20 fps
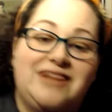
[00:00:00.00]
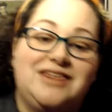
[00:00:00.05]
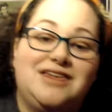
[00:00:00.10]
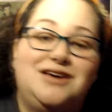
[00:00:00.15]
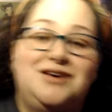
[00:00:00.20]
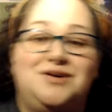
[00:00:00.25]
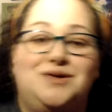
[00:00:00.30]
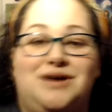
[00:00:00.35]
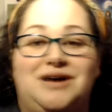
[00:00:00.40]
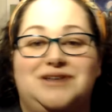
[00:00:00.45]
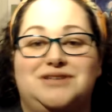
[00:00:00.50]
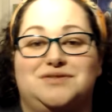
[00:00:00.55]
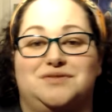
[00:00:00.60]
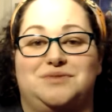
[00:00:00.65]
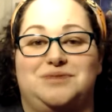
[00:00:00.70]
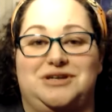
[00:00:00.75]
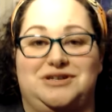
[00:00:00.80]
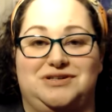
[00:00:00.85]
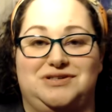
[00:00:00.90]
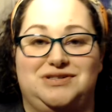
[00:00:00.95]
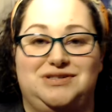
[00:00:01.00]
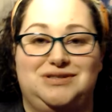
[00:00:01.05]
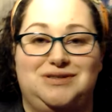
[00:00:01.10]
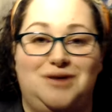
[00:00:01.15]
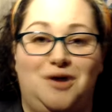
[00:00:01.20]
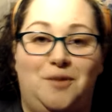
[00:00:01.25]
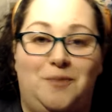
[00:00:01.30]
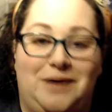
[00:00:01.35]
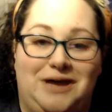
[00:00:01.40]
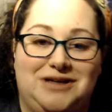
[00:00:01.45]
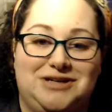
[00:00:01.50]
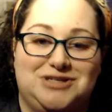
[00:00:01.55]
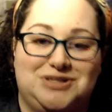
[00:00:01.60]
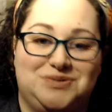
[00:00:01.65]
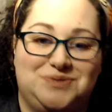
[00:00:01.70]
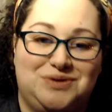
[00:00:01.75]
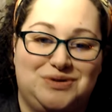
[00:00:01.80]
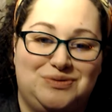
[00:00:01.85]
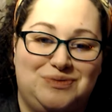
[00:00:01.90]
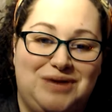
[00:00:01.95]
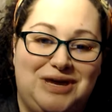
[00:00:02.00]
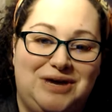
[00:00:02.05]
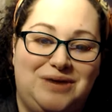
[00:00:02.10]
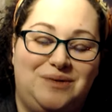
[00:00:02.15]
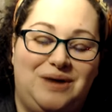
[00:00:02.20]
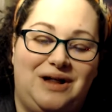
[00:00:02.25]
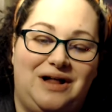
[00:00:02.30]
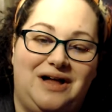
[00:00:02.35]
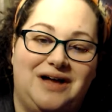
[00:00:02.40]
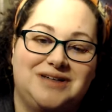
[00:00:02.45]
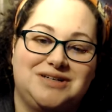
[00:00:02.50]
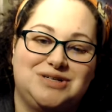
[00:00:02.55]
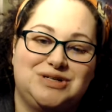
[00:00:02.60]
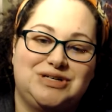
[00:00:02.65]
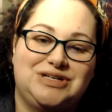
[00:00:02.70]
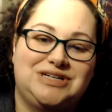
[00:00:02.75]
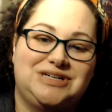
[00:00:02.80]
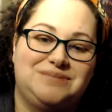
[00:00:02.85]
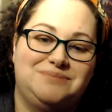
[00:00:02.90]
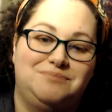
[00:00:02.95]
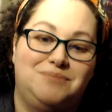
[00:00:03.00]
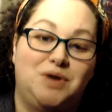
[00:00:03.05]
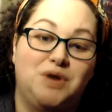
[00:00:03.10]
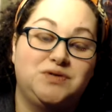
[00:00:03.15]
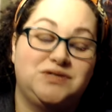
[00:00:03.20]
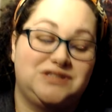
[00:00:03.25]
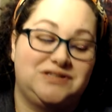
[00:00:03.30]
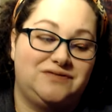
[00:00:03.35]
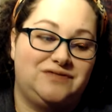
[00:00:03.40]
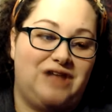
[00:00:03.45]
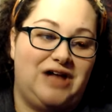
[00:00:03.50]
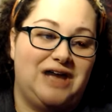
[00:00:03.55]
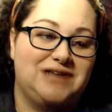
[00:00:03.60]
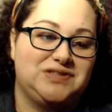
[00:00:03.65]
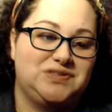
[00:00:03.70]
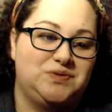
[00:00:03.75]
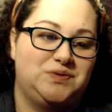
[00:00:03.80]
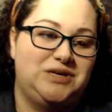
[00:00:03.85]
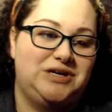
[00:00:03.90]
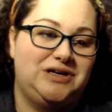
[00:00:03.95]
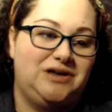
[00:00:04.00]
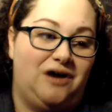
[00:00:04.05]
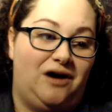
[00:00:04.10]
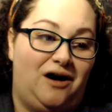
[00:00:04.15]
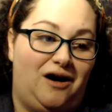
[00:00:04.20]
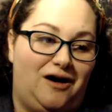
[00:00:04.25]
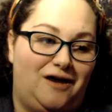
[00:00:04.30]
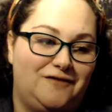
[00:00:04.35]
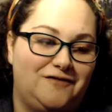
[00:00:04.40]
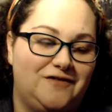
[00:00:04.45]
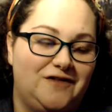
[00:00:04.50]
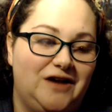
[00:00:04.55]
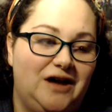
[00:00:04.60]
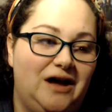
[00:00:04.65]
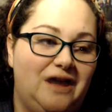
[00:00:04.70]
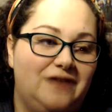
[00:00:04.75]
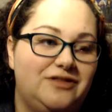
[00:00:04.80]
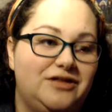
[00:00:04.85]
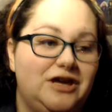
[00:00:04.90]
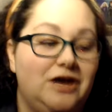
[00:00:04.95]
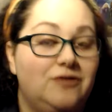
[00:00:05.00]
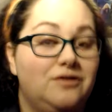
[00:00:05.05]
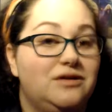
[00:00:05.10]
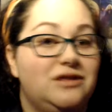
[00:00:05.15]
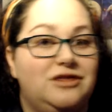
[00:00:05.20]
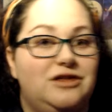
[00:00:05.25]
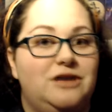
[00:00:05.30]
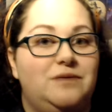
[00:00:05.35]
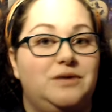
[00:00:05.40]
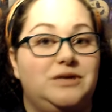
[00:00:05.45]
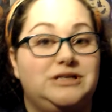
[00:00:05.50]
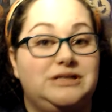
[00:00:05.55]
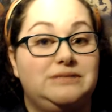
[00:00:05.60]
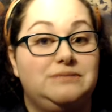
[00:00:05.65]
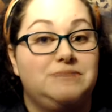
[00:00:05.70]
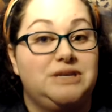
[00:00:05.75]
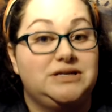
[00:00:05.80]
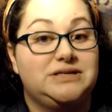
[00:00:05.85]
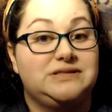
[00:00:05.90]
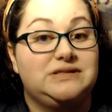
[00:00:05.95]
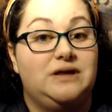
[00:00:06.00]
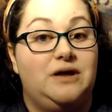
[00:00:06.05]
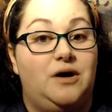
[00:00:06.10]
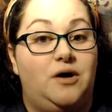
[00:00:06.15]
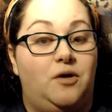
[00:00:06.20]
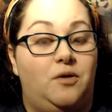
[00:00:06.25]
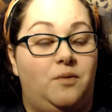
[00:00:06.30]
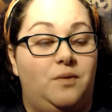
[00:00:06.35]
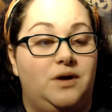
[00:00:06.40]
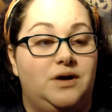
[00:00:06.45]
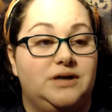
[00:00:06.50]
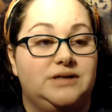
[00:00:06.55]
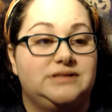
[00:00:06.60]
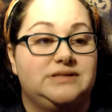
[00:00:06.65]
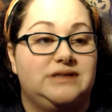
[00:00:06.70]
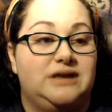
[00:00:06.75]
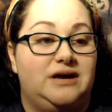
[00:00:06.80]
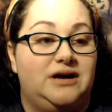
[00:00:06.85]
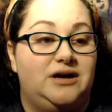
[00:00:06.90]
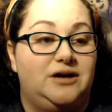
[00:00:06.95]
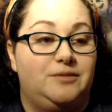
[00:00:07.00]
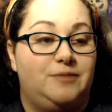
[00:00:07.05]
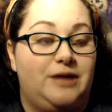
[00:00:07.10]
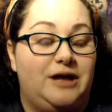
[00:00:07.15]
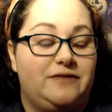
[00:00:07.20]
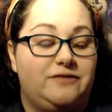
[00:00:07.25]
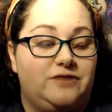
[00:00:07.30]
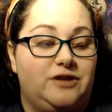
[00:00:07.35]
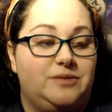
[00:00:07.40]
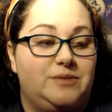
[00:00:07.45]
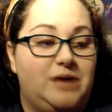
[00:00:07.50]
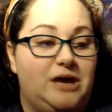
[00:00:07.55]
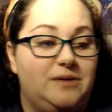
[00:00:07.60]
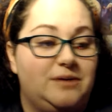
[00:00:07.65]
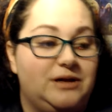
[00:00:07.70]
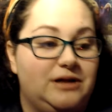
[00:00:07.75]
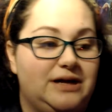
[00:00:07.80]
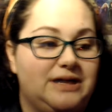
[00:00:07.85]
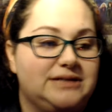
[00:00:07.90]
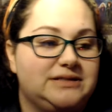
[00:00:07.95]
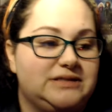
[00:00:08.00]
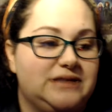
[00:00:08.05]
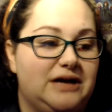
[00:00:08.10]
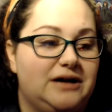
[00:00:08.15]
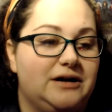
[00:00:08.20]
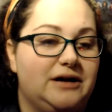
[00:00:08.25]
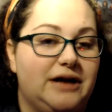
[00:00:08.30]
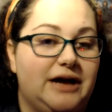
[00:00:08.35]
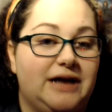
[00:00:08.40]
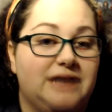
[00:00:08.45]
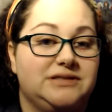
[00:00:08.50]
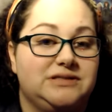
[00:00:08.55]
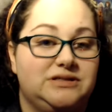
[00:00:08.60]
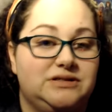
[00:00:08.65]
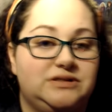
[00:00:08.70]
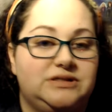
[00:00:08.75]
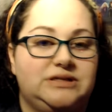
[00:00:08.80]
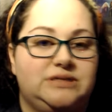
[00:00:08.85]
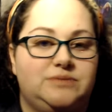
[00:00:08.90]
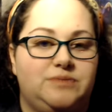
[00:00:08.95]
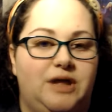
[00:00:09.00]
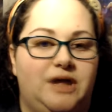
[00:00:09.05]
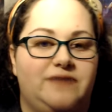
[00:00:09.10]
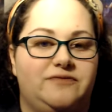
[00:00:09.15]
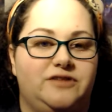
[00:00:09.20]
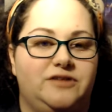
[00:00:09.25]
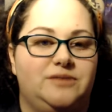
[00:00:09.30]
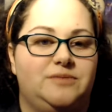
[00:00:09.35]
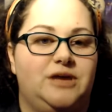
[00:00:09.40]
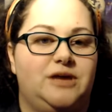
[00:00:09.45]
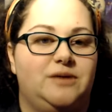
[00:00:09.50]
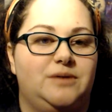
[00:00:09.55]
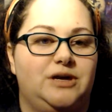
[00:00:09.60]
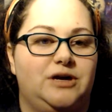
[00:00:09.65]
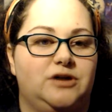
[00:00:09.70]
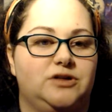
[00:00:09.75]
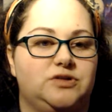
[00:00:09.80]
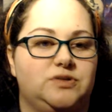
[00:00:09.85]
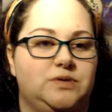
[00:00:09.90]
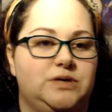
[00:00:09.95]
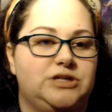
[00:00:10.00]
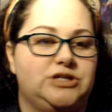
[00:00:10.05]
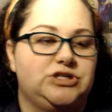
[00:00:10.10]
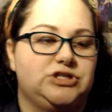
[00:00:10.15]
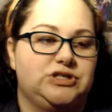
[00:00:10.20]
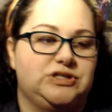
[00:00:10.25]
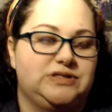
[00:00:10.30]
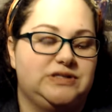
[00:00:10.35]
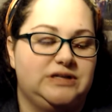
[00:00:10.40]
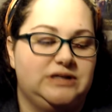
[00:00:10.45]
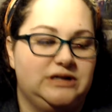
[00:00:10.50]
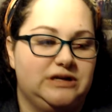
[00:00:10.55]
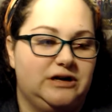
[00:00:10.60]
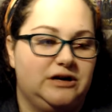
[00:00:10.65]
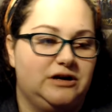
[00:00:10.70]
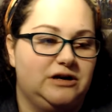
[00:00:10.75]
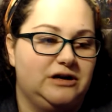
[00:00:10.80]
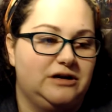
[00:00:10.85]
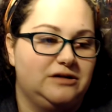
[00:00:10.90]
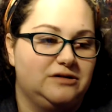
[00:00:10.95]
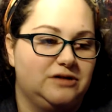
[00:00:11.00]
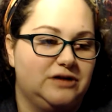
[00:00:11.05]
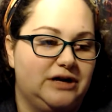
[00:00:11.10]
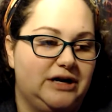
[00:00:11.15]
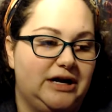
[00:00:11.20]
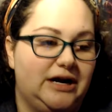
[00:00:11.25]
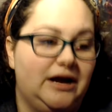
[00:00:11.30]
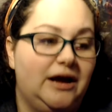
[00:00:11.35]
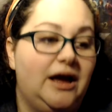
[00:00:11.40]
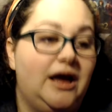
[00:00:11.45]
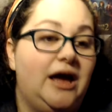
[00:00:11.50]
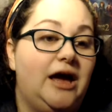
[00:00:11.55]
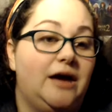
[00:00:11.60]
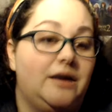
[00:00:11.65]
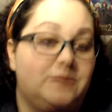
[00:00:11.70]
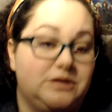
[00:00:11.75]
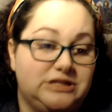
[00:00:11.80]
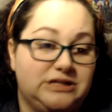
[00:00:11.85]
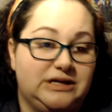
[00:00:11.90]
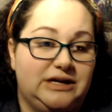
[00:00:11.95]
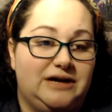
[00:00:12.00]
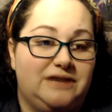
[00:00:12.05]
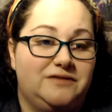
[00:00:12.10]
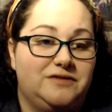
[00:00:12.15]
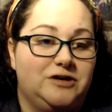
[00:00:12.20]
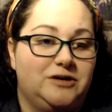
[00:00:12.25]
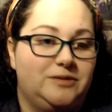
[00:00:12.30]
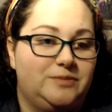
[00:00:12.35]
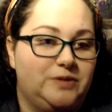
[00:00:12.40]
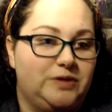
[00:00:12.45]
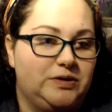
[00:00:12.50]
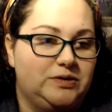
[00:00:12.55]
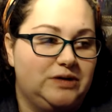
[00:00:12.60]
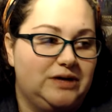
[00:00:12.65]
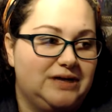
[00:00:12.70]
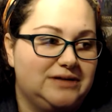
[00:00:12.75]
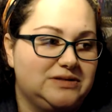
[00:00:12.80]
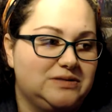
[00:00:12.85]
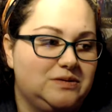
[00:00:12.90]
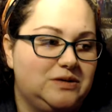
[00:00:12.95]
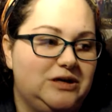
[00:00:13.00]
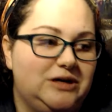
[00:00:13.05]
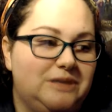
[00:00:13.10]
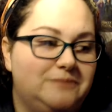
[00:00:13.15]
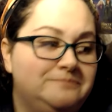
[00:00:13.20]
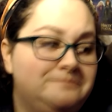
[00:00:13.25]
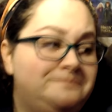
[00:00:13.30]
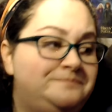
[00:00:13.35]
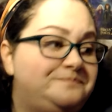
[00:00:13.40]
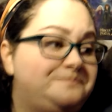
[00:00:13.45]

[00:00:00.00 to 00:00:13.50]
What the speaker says: Thank you guys for being so patient with me while I took most of last week off. The only thing we did miss, though, was Black Flame Gaming last Saturday. I still did Black Flame Gaming on Twitch. I just did it on another night, and we did have our upload last week.